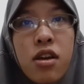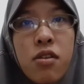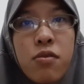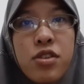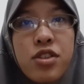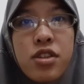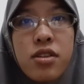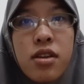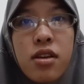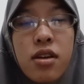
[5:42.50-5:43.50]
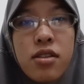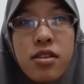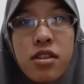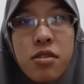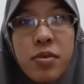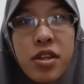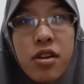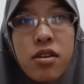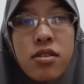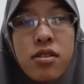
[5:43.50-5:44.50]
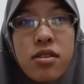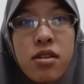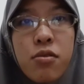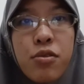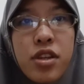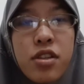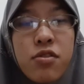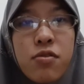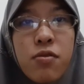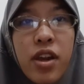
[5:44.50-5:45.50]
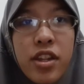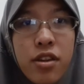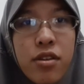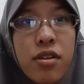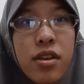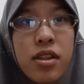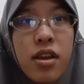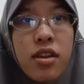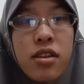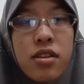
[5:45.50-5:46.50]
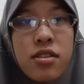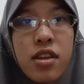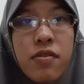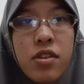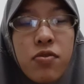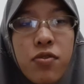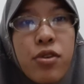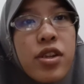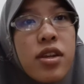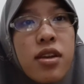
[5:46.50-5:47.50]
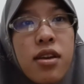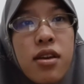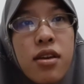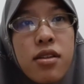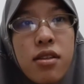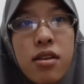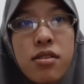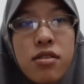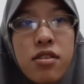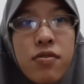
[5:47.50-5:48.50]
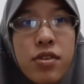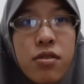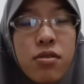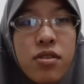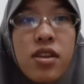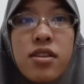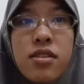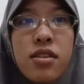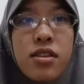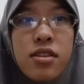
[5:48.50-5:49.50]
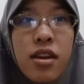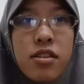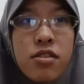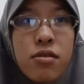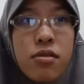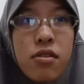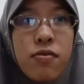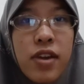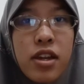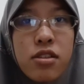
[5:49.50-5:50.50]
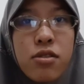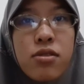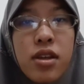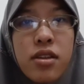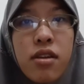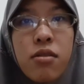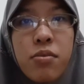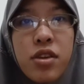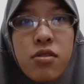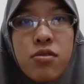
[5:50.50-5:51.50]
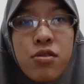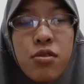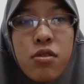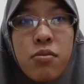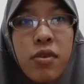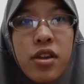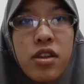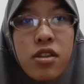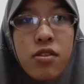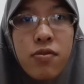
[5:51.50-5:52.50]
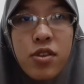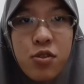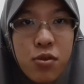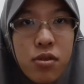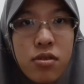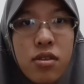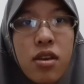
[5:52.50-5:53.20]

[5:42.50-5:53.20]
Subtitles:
This is because, according to Weiner in 1974, task difficulty is an external factor that can't be controlled by the individuals.